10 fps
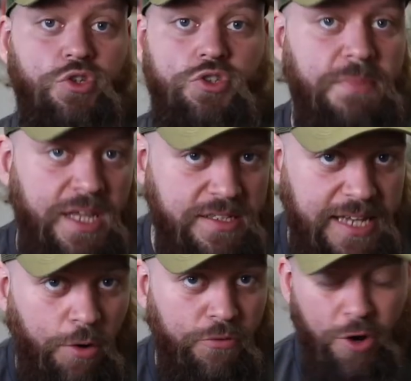It doesn't mean it's
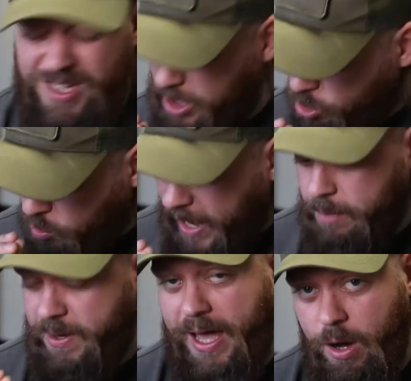helpful, it's
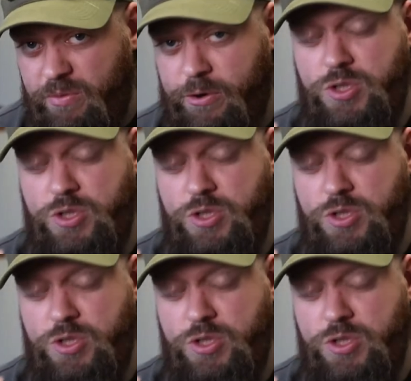incredibly helpful.